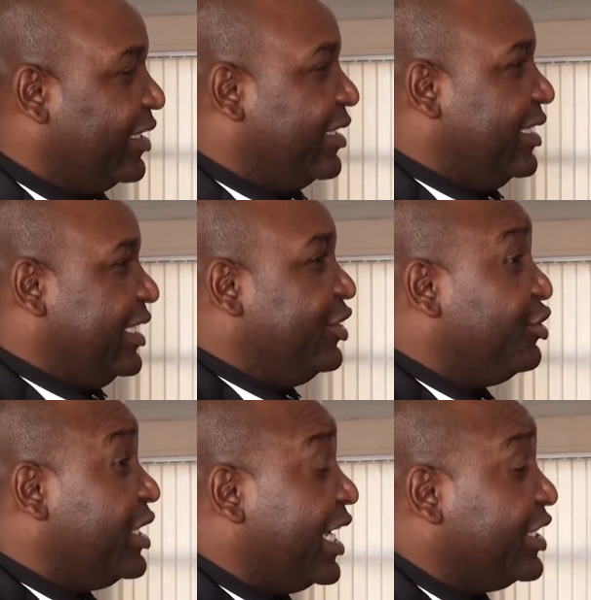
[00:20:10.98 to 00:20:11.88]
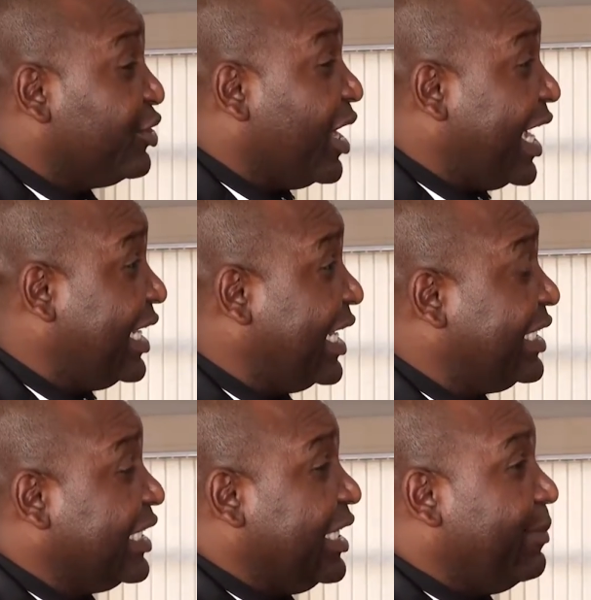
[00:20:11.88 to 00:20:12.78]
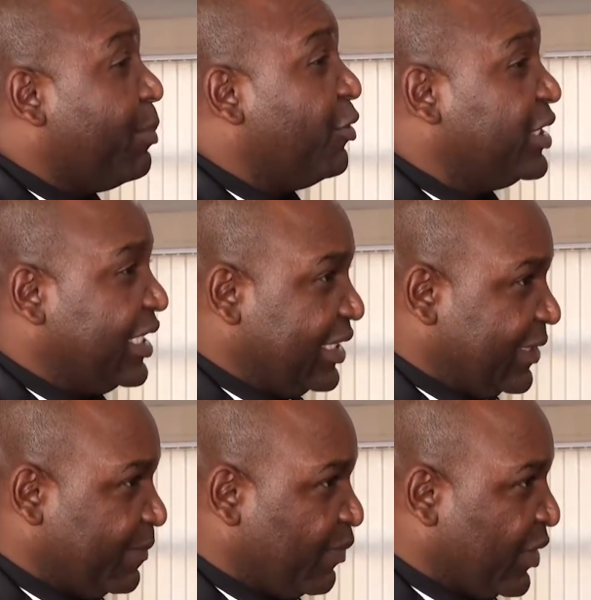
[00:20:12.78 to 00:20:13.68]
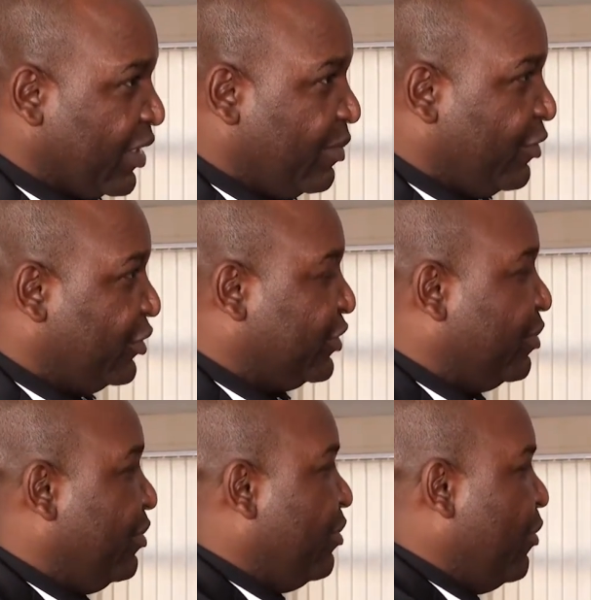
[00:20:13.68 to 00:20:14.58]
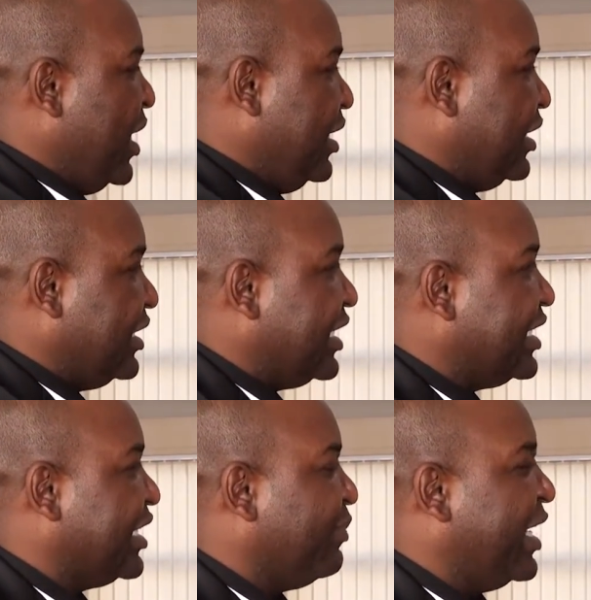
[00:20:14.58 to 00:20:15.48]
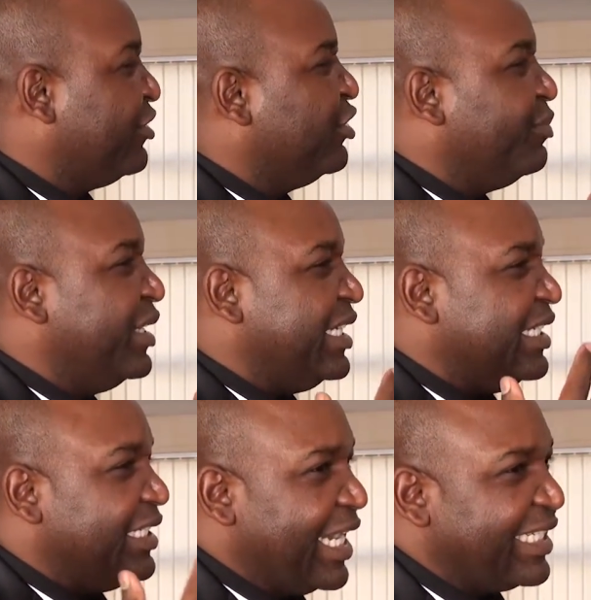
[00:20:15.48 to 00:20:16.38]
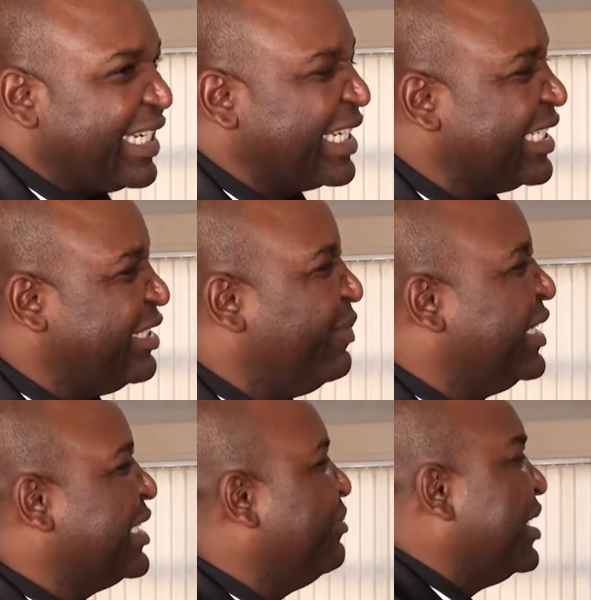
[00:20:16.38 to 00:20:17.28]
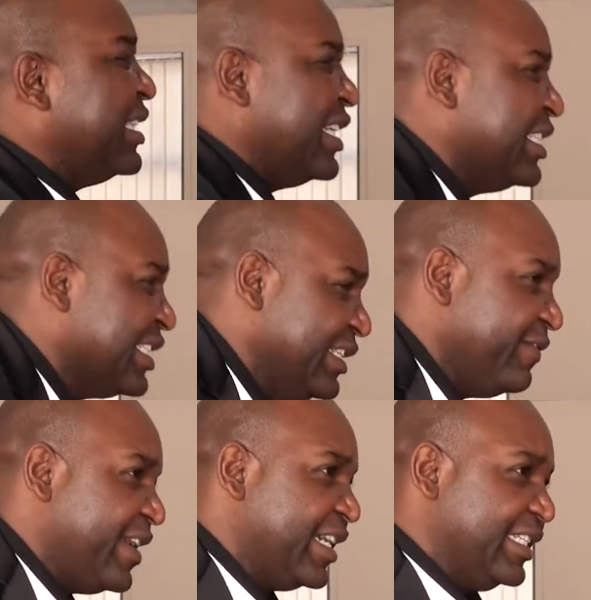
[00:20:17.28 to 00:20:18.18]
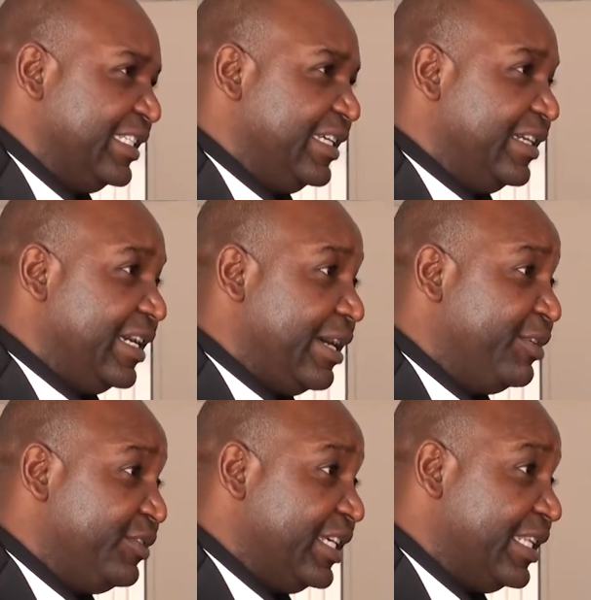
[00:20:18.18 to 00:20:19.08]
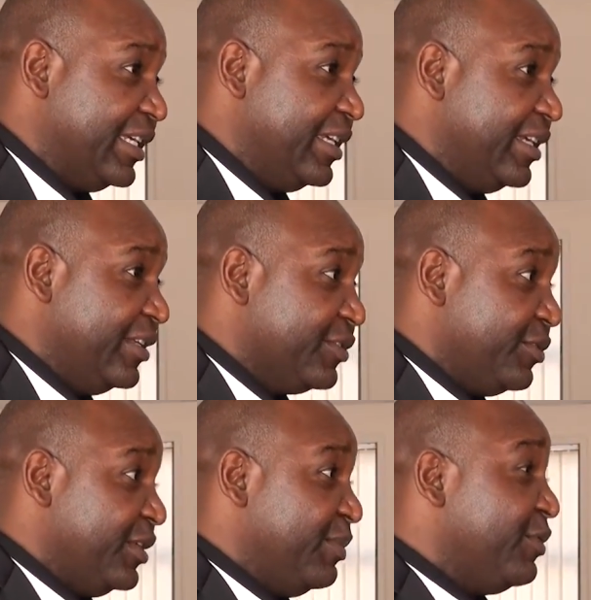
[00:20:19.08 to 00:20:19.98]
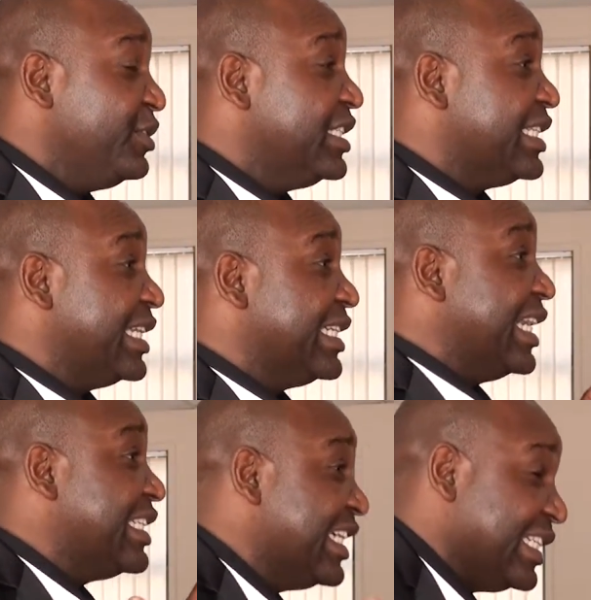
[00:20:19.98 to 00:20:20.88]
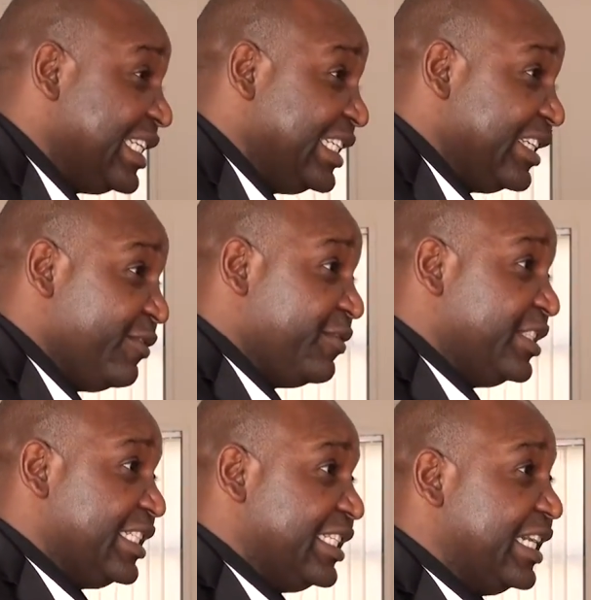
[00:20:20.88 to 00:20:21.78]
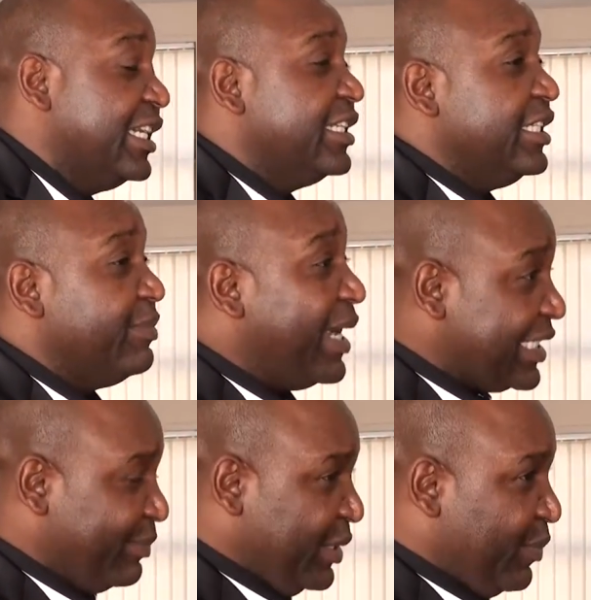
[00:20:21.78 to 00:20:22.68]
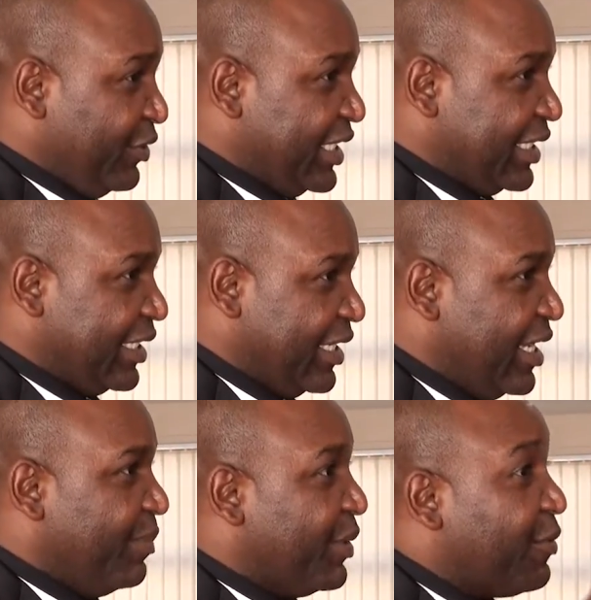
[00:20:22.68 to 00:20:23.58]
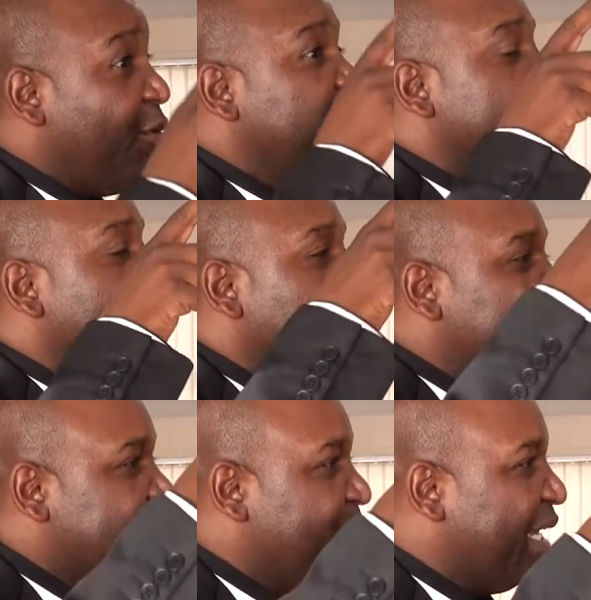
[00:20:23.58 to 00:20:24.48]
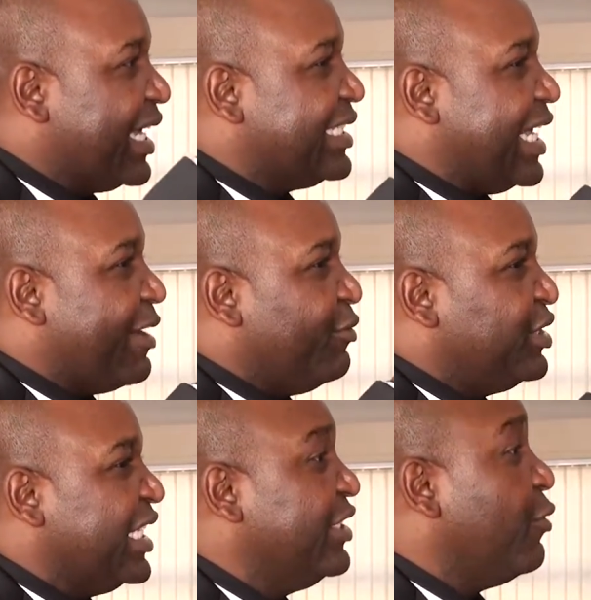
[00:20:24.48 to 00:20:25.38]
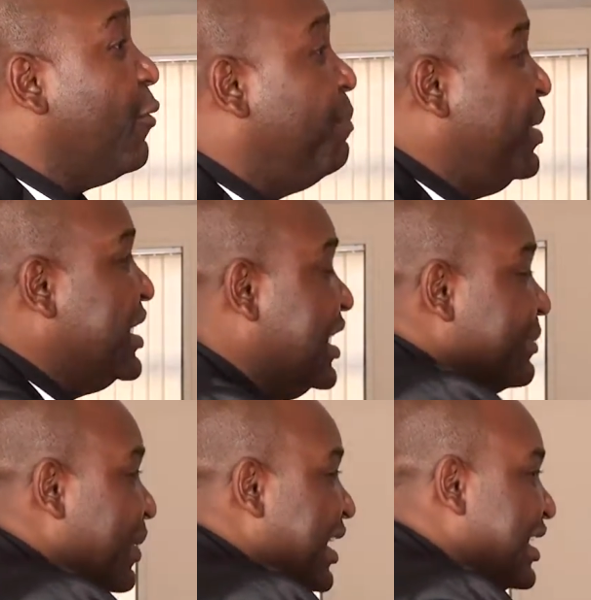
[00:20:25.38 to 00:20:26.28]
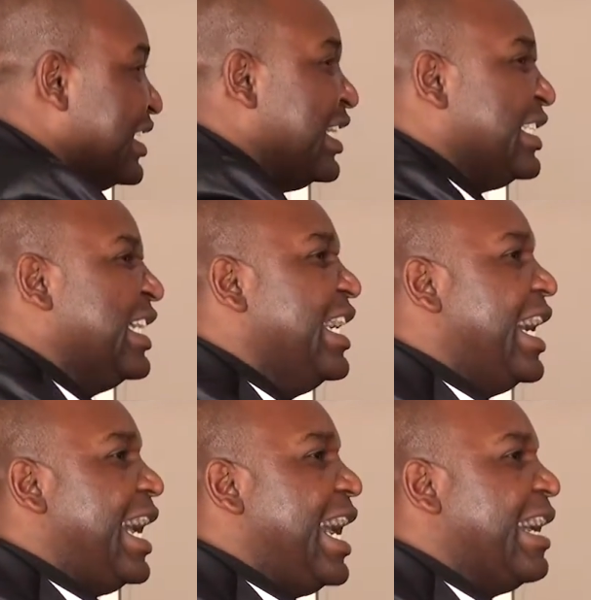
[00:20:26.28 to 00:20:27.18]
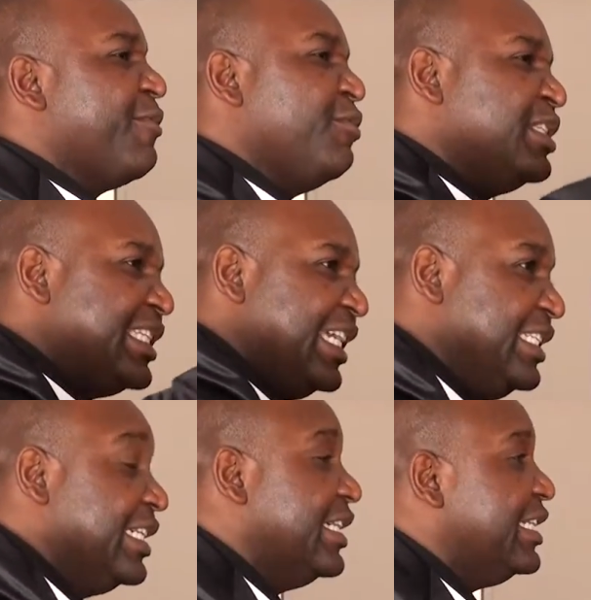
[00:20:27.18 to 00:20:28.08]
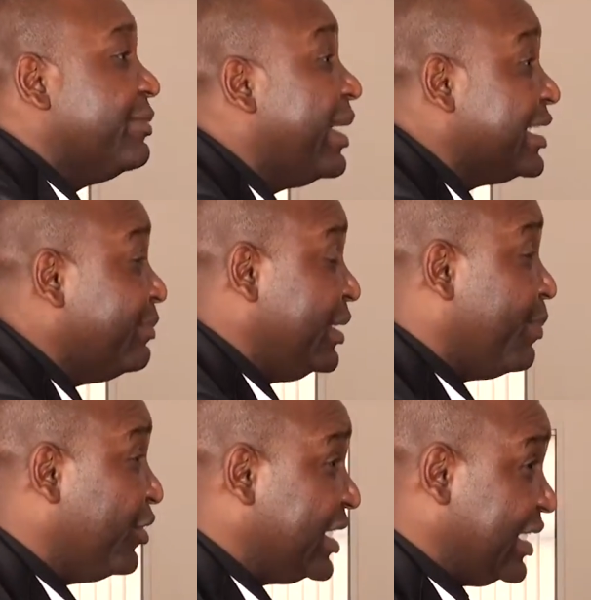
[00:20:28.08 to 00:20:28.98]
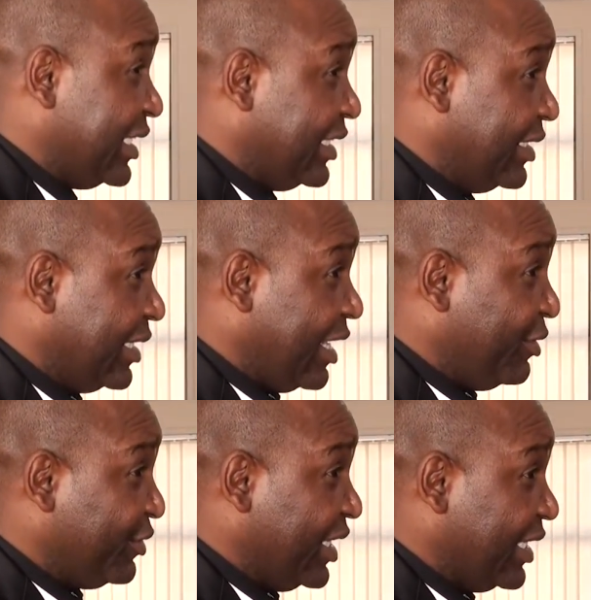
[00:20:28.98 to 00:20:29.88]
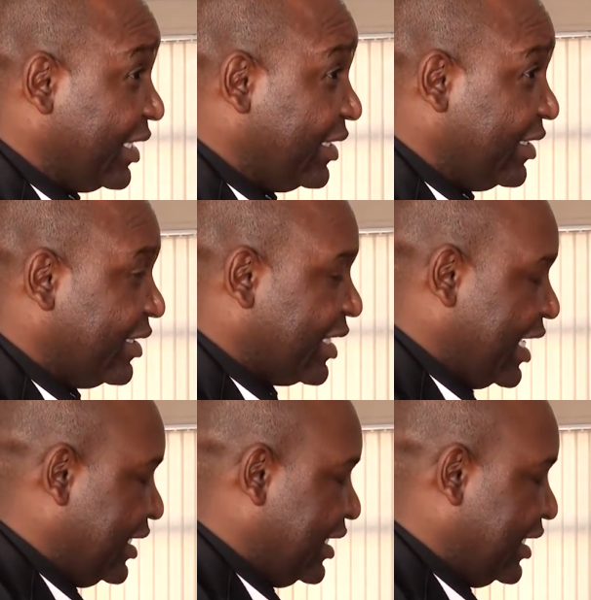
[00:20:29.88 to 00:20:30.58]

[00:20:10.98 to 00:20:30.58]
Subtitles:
The issue there is you're highlighting the importance, because many researchers might not be attracted by something that is defunct. Are we together? So because it's attracting attention of researcher, it must be important. Because policymakers are concerned or business practitioners are concerned, it must be important. Are we together? Right.